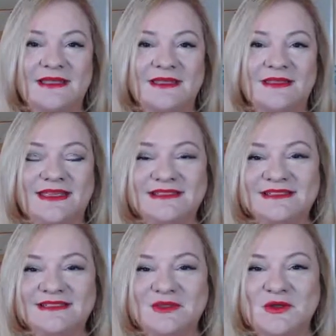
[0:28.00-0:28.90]
This
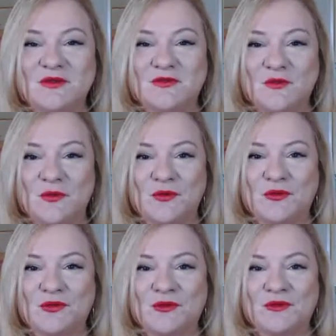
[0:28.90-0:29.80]
is the
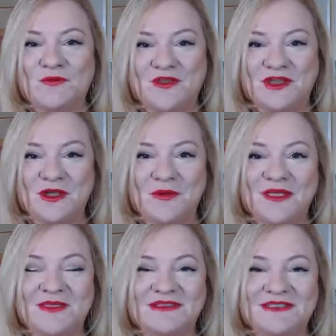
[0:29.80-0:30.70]
fourth video
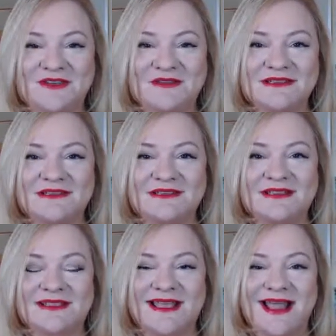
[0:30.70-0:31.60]
in the series
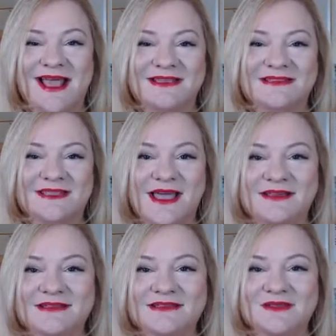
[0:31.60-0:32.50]
that I
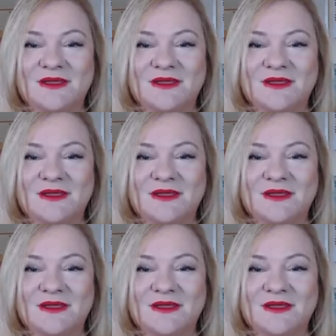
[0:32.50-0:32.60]
started